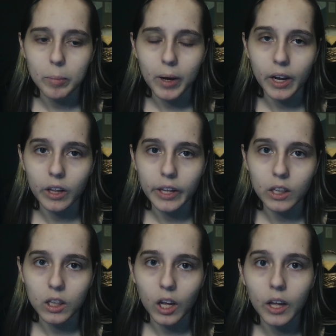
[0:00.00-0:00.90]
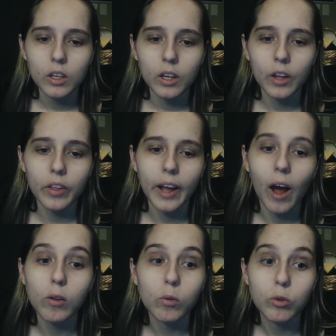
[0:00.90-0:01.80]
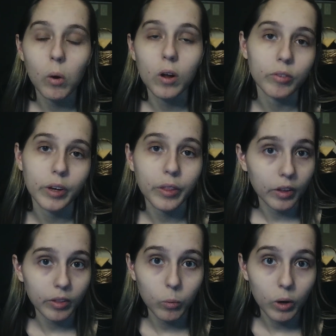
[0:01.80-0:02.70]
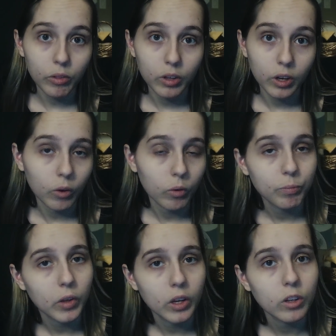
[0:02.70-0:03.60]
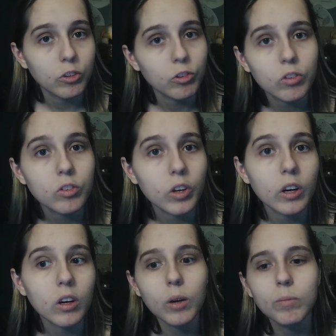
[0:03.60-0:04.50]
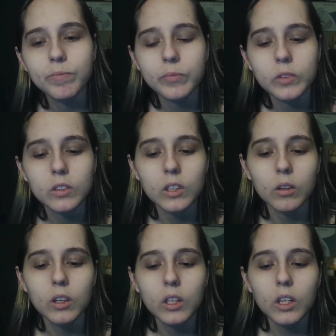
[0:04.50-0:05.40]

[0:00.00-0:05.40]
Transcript: behind on that a lot. It's like, how do you do all 3 things at once, And it's just, I don't know. So,